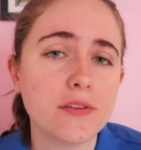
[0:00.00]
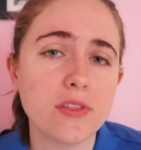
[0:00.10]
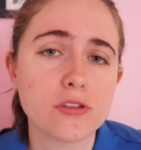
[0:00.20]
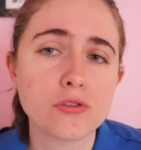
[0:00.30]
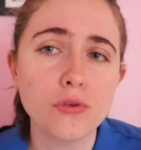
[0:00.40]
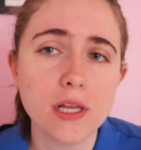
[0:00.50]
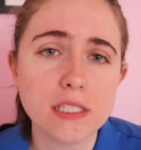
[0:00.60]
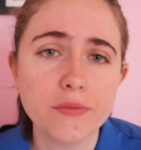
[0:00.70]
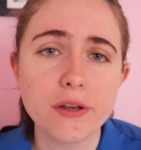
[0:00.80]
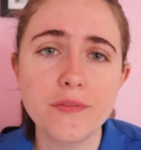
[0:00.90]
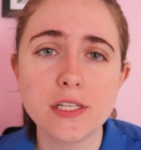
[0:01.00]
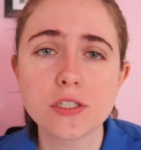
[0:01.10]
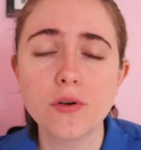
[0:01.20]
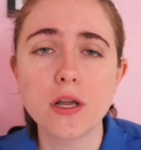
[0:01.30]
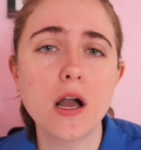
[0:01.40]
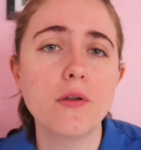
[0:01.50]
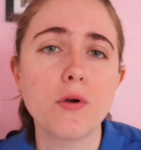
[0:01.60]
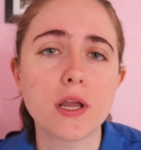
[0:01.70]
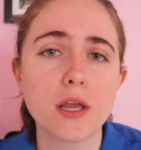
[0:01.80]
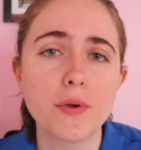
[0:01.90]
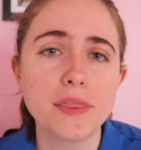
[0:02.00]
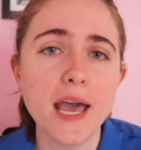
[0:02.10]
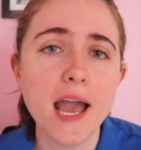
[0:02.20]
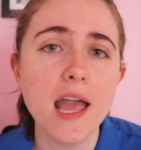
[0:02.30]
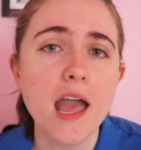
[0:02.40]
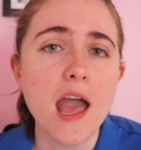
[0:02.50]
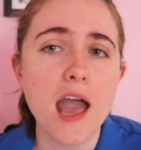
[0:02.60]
If the school has different events going on, working with that,